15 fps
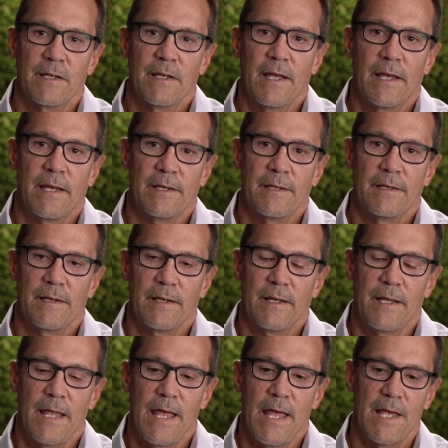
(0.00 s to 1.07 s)
And
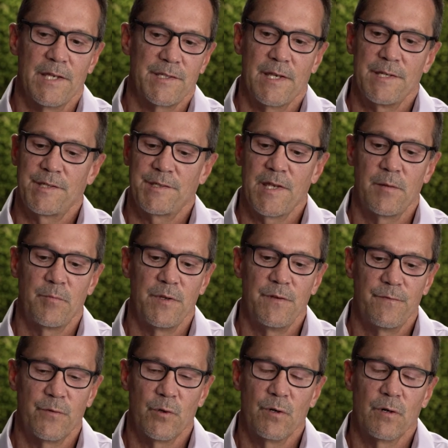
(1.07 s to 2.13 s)
as I said
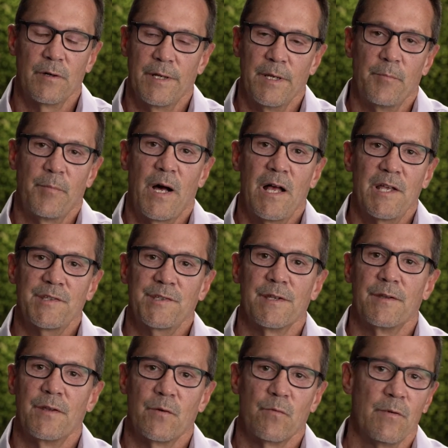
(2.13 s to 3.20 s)
before, in
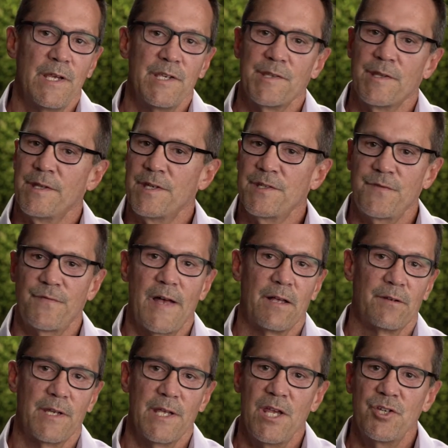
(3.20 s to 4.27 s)
Boston, the reason this
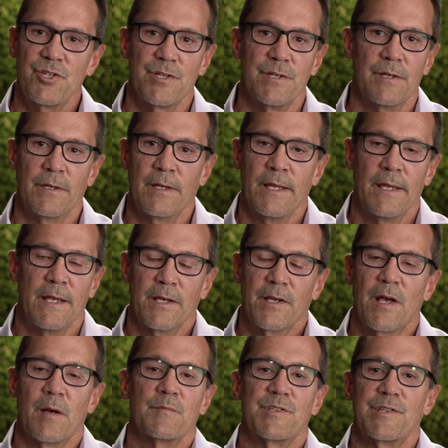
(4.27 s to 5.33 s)
foundation
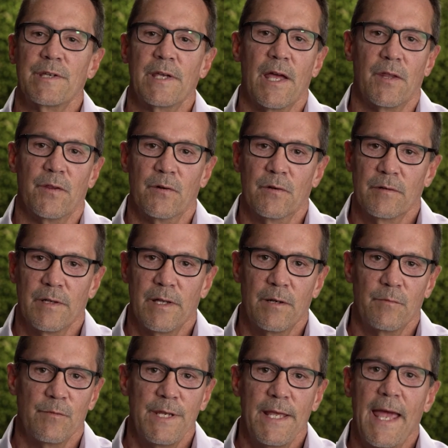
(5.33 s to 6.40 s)
comes together
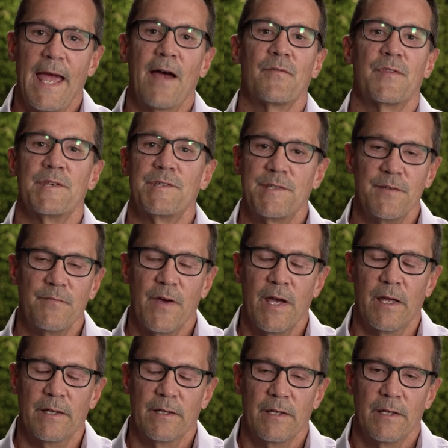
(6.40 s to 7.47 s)
and we have this
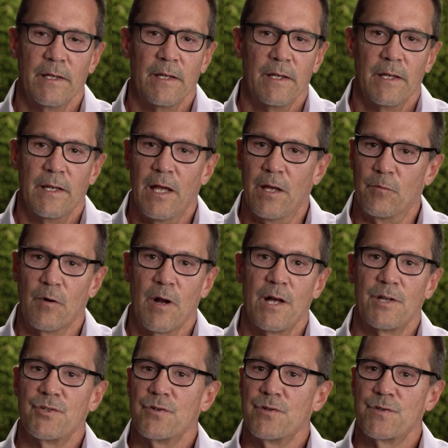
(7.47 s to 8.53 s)
event, and
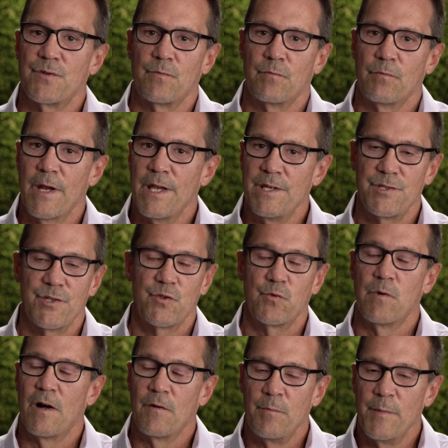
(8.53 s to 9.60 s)
Roger's raised
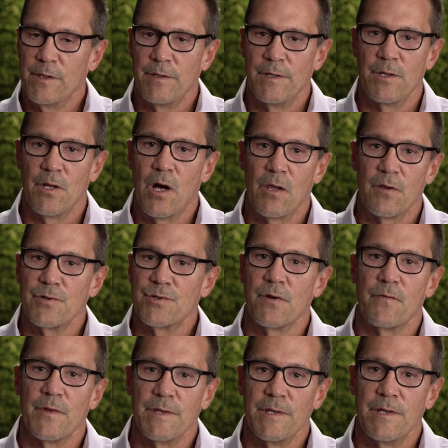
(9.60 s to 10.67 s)
$12 million
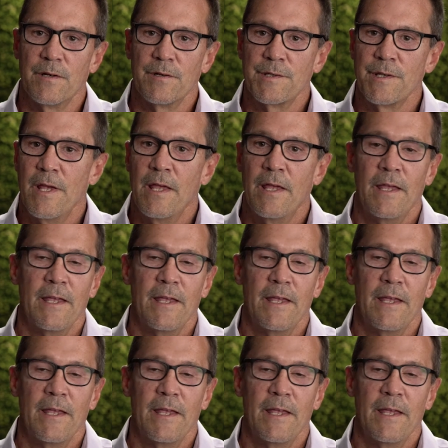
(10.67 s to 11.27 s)
over the years,